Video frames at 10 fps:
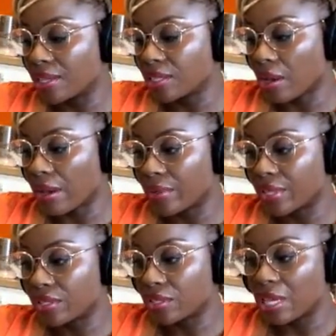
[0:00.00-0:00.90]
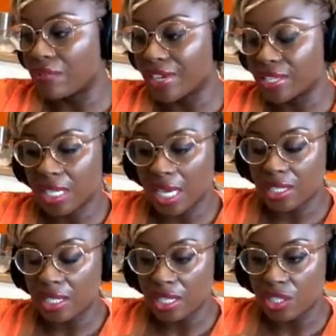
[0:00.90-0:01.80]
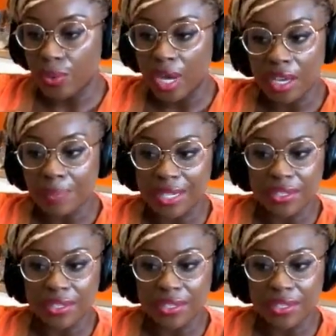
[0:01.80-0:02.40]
as I was investigating this work,